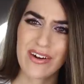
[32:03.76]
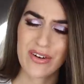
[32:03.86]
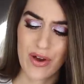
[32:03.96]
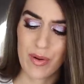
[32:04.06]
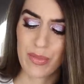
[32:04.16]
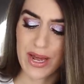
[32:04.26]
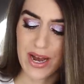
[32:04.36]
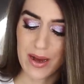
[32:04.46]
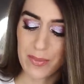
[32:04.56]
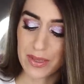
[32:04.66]
I don't know, but
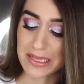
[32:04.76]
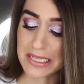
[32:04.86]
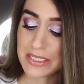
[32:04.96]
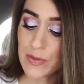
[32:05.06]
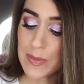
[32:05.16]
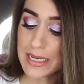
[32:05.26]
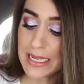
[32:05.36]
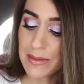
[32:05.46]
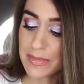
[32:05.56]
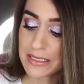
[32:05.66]
let's open it
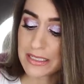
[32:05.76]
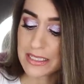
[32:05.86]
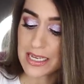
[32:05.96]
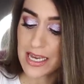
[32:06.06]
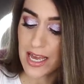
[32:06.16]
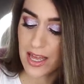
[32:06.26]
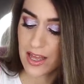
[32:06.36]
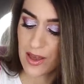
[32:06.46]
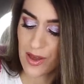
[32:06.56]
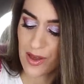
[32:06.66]
up and see
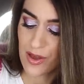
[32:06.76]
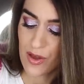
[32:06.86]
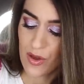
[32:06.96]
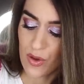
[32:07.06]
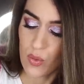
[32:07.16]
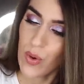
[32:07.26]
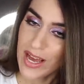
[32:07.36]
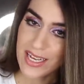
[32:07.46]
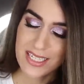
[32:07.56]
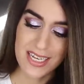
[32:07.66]
what
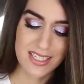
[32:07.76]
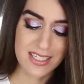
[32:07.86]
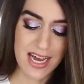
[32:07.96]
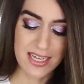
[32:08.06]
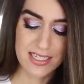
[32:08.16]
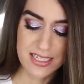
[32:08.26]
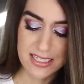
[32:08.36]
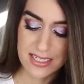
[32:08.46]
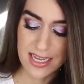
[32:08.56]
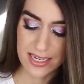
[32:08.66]
is inside. This is
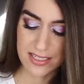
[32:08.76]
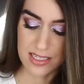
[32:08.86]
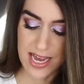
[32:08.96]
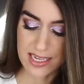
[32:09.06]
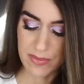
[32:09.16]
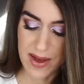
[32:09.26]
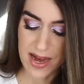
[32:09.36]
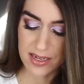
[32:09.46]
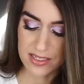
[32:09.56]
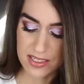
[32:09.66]
the second to last
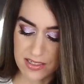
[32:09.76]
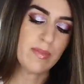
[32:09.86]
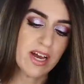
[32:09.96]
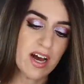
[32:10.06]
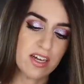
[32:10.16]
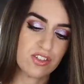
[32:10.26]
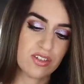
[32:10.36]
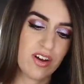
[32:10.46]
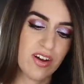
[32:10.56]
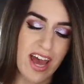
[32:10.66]
box. Oh my gosh.
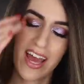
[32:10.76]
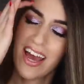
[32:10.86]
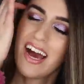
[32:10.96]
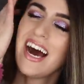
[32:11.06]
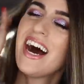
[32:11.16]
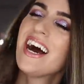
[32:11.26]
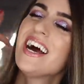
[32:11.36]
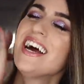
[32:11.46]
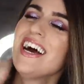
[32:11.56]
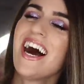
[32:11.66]
Okay.
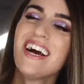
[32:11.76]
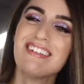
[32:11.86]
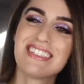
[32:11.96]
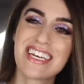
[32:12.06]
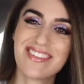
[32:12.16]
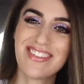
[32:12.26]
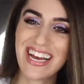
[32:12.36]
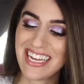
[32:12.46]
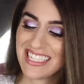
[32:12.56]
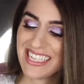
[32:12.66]
I was like,
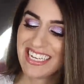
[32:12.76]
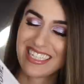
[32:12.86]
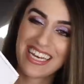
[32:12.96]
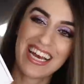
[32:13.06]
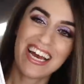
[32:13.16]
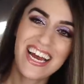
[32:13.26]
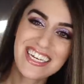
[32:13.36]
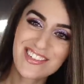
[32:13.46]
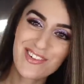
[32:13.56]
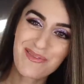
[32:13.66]
what is this?
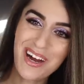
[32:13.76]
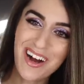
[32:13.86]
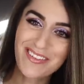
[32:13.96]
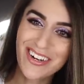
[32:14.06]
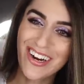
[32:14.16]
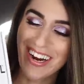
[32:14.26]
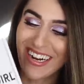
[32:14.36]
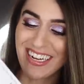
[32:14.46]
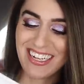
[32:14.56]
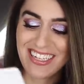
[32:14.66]
It's from
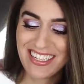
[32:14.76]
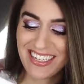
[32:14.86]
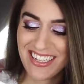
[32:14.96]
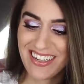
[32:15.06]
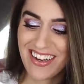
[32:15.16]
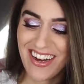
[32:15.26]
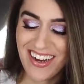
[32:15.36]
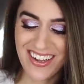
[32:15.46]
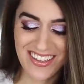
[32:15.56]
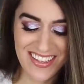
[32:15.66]
CoverGirl.
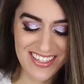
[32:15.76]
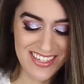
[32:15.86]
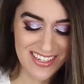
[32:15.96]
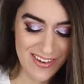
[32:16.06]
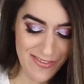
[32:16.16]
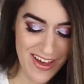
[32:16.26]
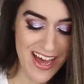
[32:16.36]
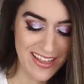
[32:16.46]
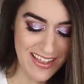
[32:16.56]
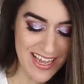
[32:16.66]
Oh, this is so
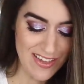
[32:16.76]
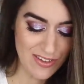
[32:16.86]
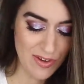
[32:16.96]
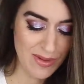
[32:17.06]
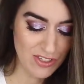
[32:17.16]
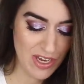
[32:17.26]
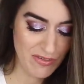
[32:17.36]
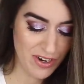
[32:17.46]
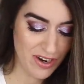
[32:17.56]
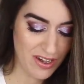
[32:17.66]
fun. Thank you so much,
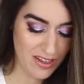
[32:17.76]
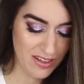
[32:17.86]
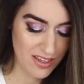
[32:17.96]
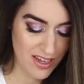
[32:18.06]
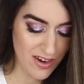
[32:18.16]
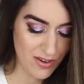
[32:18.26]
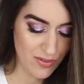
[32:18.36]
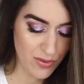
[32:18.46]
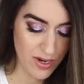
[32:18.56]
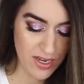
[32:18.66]
CoverGirl. I don't even
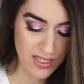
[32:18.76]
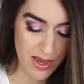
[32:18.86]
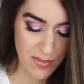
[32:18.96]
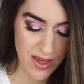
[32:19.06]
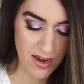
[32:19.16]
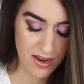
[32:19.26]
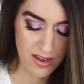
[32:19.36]
know what it is yet, but